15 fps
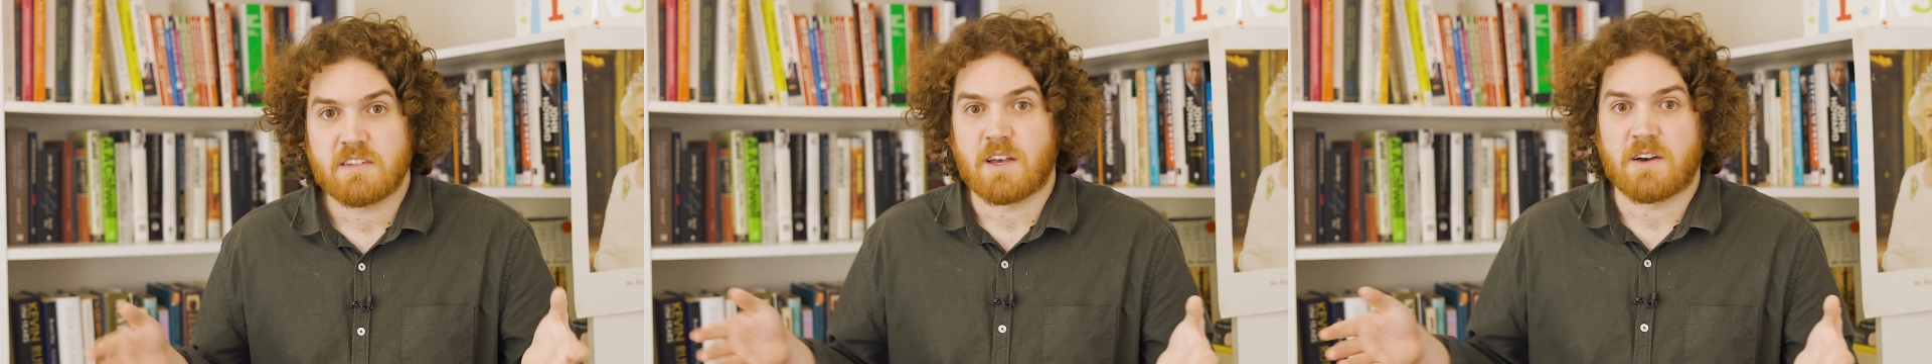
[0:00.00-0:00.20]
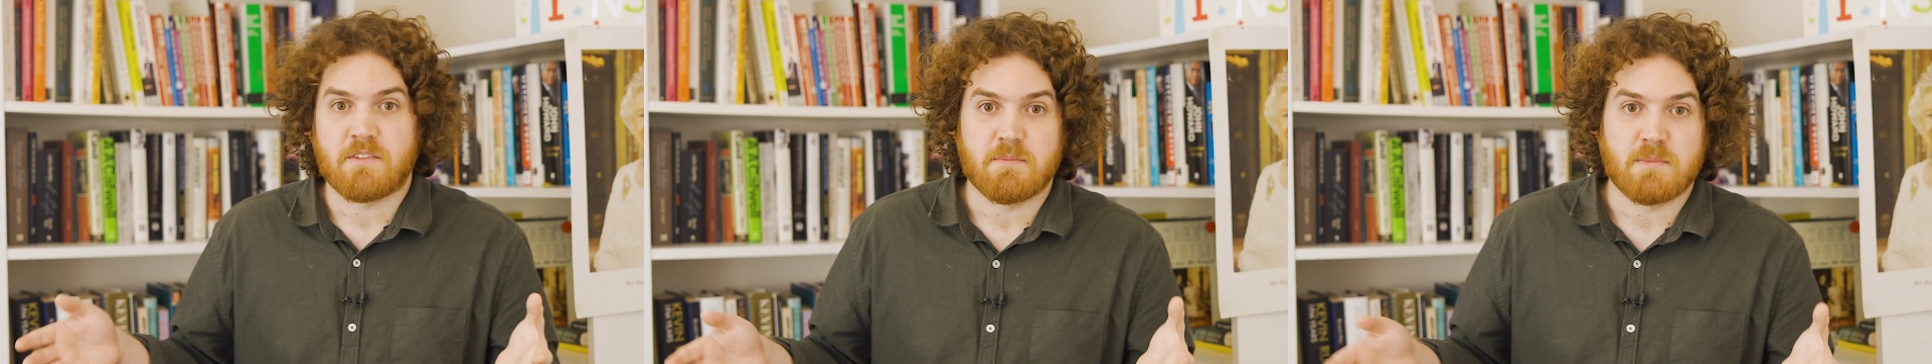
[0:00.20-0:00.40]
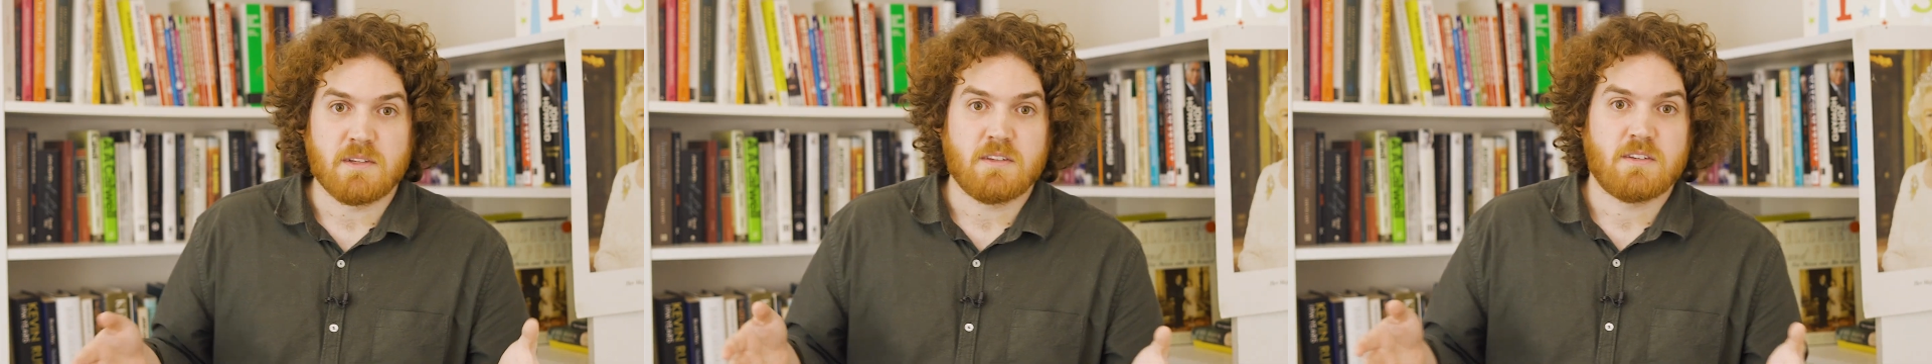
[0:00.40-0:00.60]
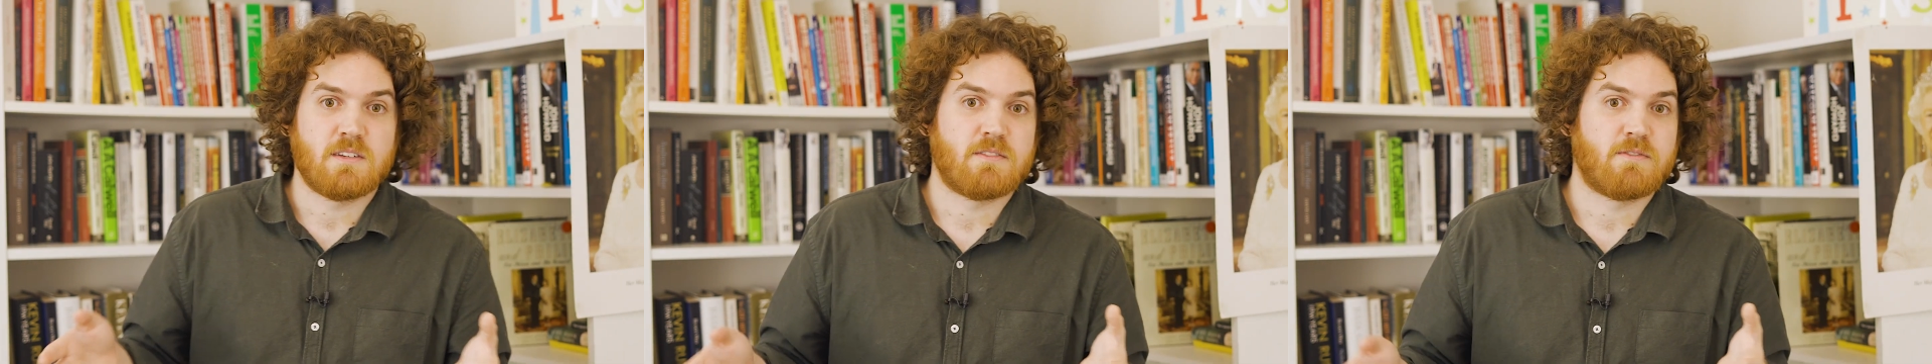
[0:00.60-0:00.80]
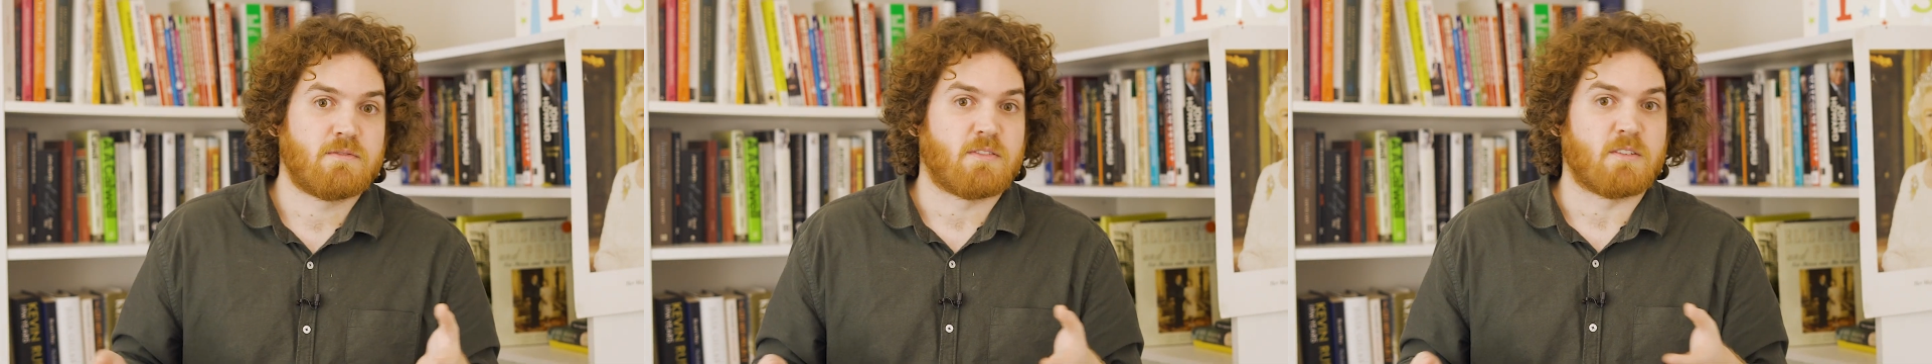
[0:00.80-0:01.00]

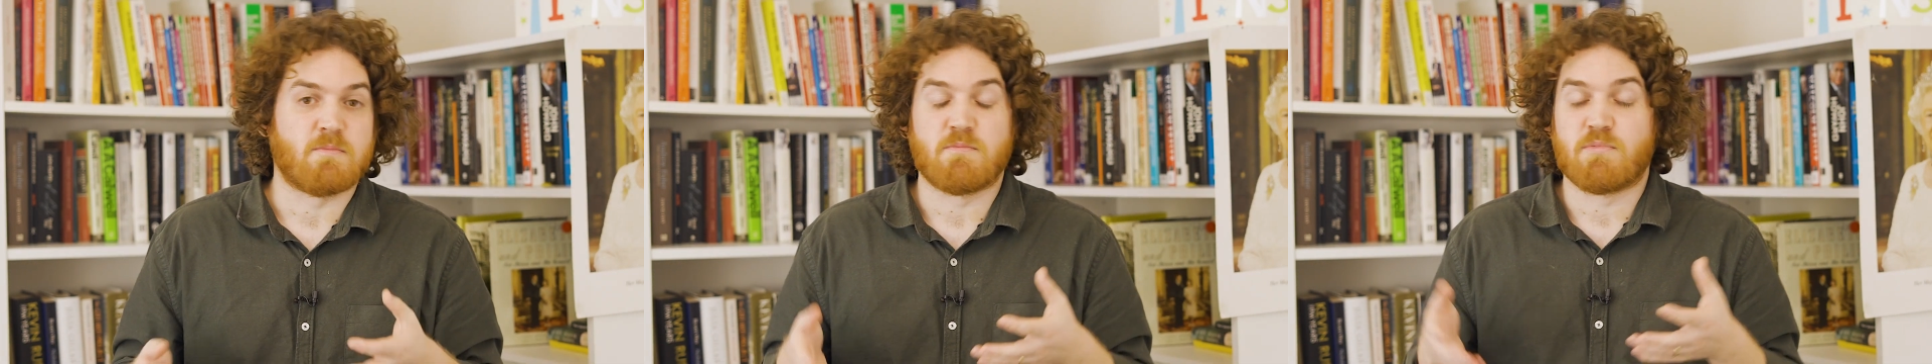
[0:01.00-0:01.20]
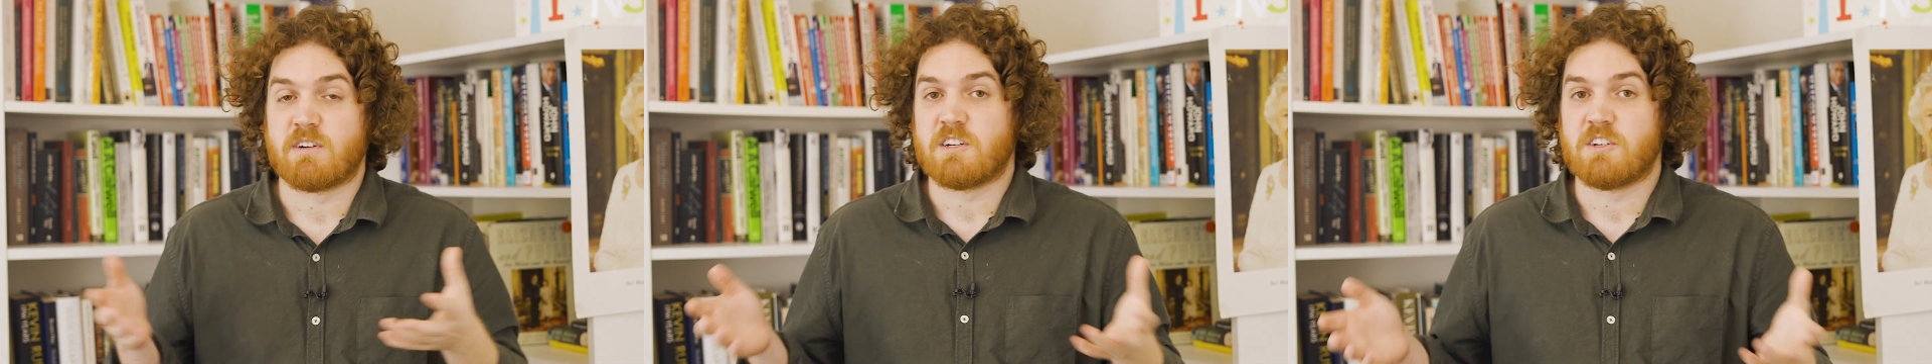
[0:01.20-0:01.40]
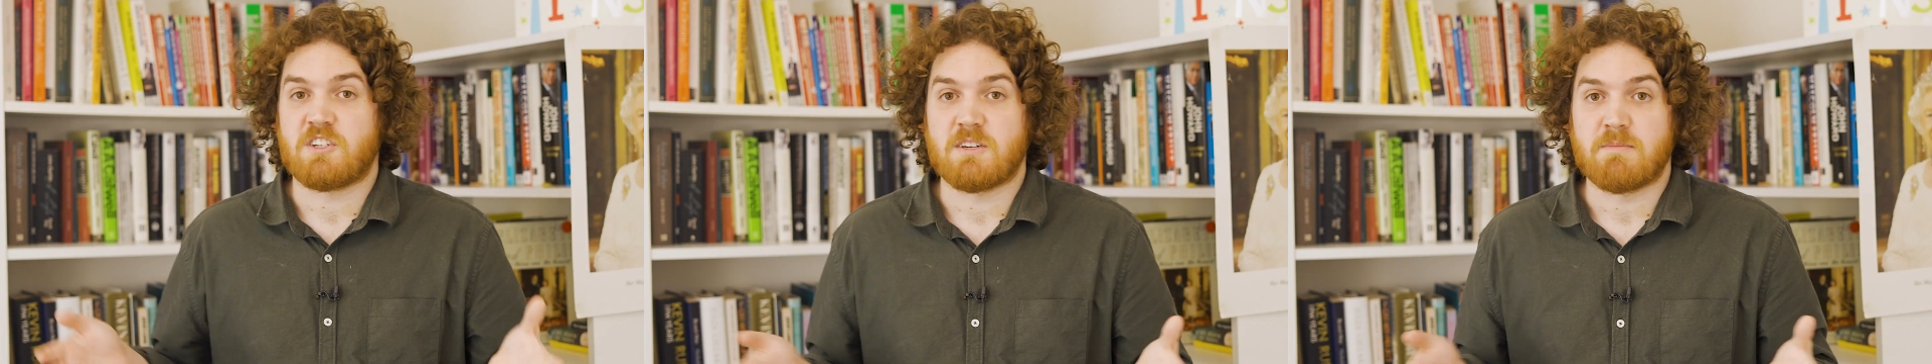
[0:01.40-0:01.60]
governments from British